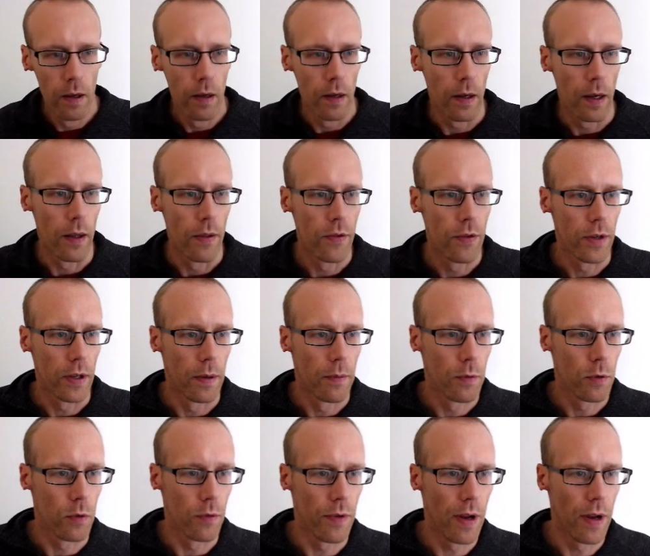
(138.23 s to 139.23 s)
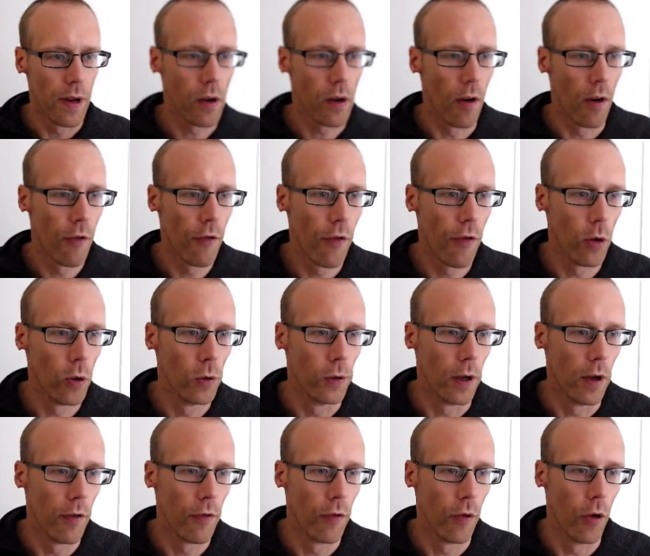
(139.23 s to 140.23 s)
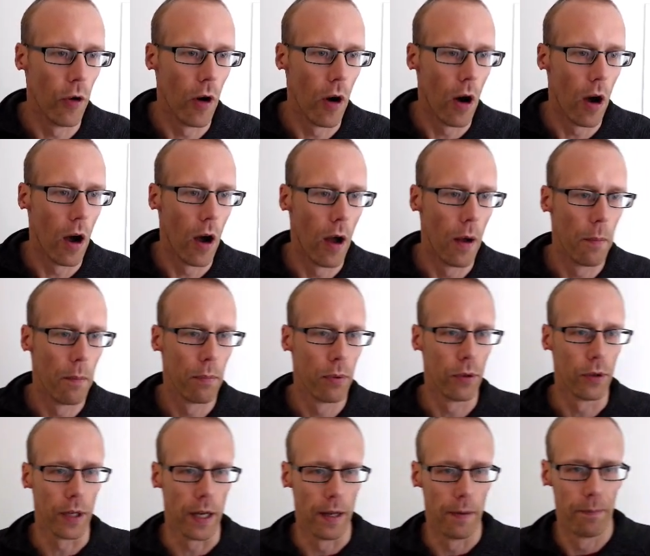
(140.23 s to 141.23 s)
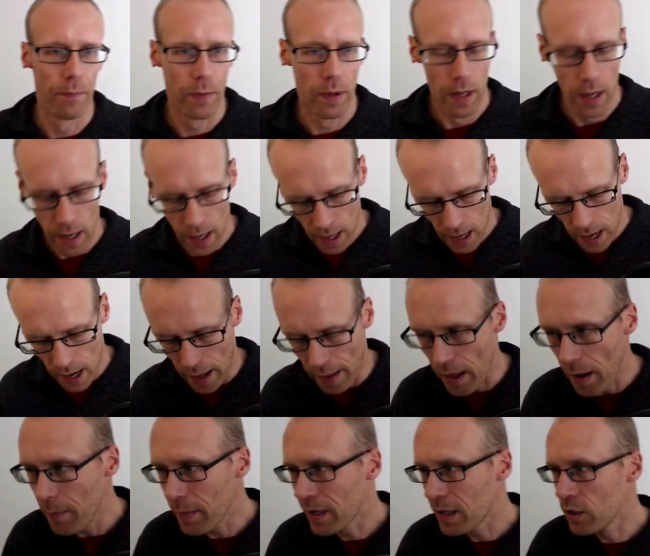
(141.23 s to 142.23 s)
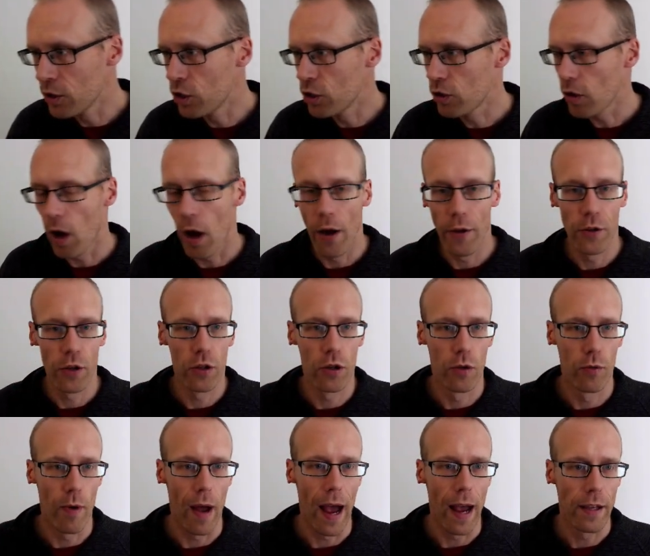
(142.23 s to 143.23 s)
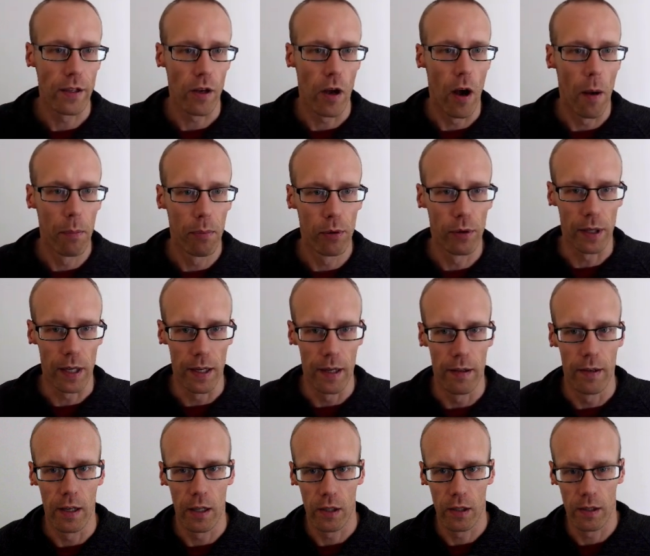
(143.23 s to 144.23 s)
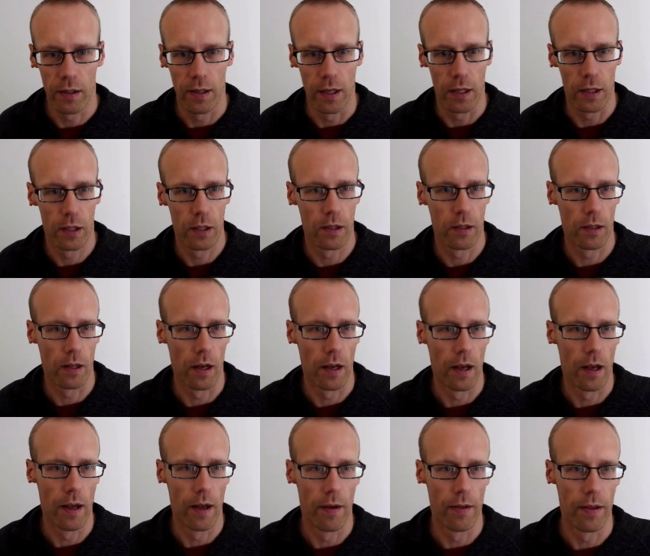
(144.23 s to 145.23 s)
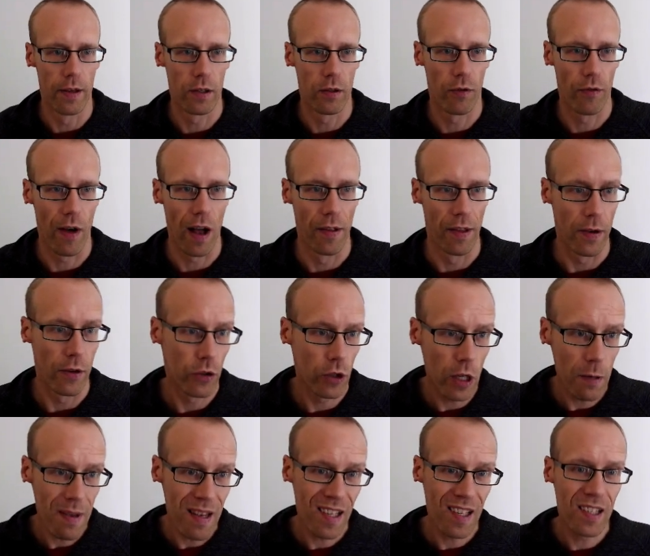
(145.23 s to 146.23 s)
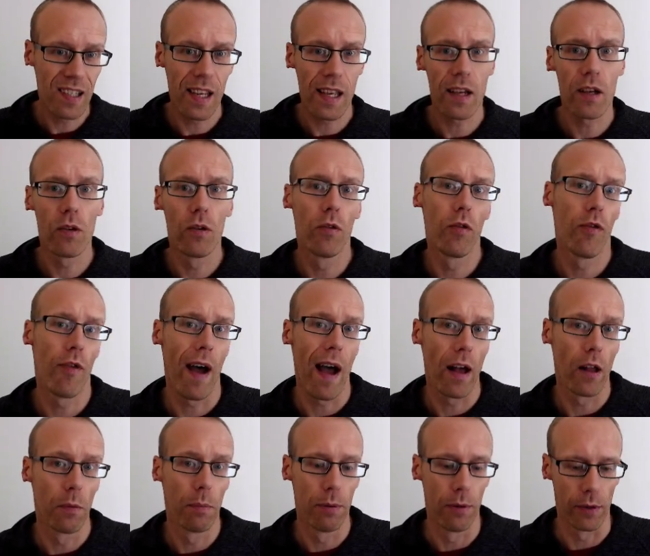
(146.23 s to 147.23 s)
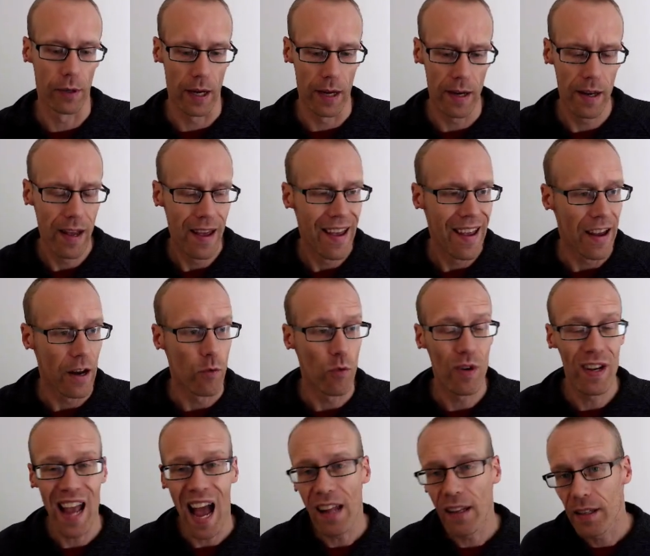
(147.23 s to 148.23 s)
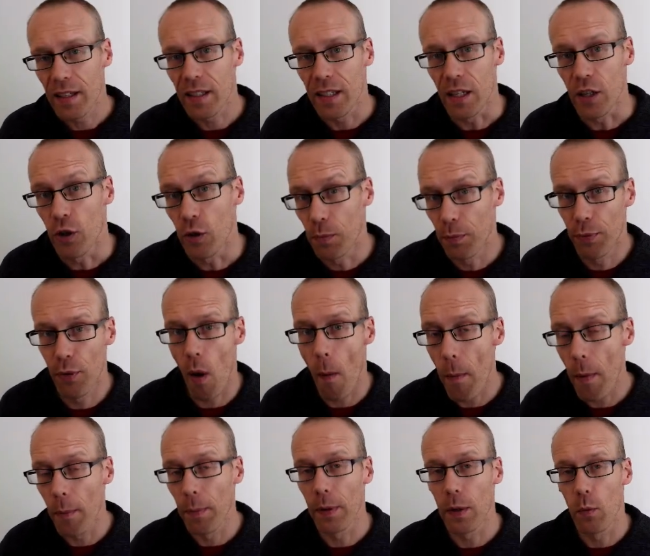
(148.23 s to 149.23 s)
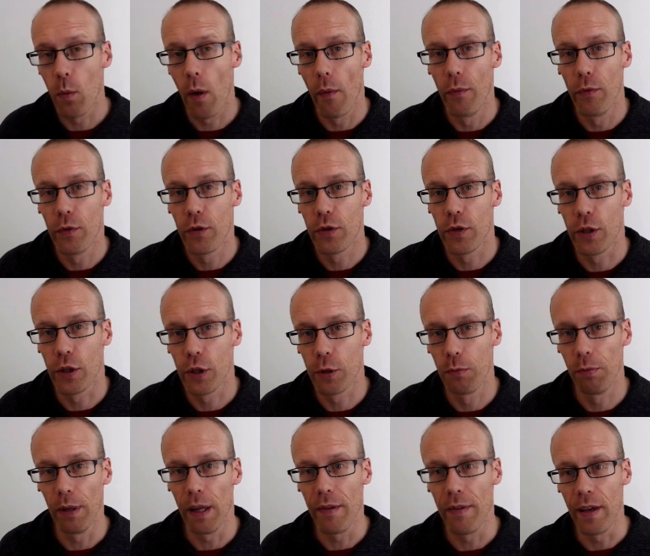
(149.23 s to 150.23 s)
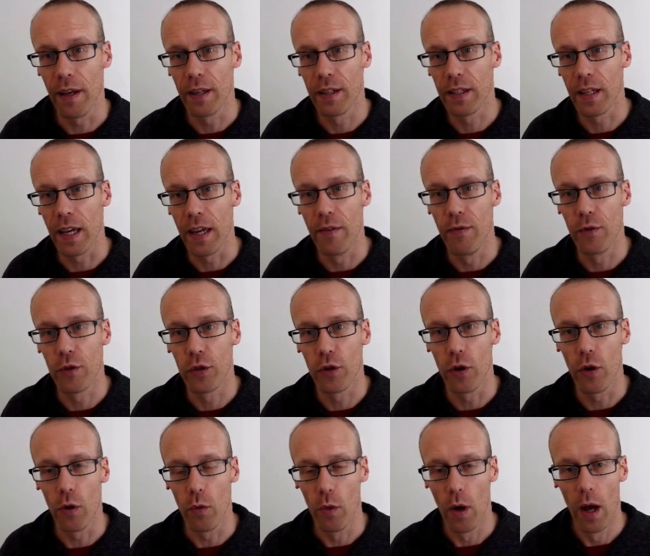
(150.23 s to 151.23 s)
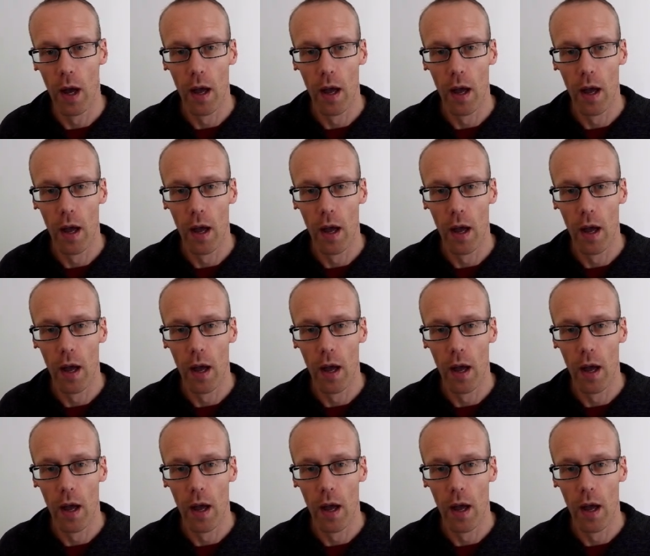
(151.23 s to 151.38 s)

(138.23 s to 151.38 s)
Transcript: Enter. So we've now got a folder for our plugin. And then we can start to write our plugin in this file. Now it's going to be a single file plugin. In reality, you'd probably want to split this into